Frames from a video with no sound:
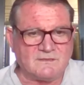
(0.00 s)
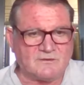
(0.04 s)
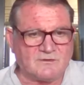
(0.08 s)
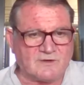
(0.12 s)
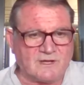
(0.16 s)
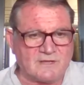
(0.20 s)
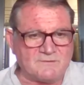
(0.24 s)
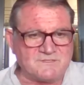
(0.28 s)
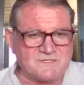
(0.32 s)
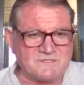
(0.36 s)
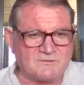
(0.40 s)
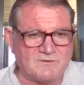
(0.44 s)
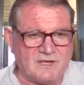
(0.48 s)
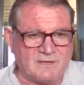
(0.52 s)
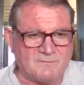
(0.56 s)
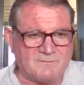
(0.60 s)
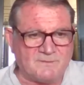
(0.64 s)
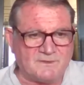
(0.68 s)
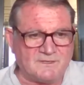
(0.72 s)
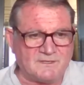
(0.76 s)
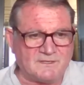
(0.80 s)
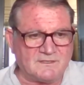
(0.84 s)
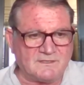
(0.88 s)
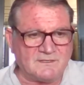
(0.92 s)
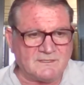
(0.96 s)
grapes in
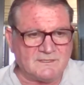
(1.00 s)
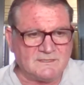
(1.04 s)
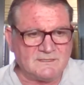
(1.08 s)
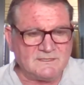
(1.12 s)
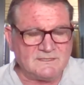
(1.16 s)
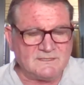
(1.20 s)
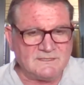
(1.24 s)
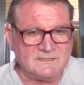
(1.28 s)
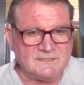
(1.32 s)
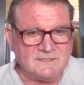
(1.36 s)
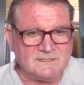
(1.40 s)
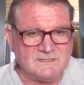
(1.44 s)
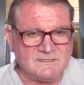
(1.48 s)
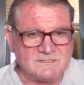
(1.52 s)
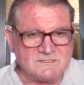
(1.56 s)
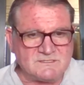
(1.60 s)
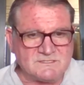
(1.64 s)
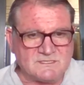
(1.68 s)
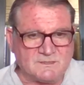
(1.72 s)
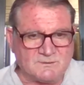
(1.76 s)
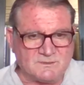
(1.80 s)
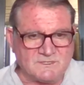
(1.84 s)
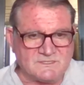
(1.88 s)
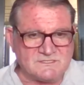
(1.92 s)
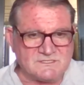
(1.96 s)
ripening.
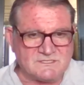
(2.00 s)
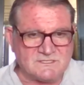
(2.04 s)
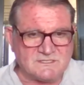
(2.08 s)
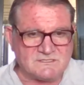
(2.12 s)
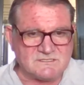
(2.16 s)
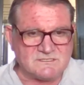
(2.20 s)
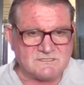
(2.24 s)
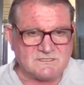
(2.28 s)
So it's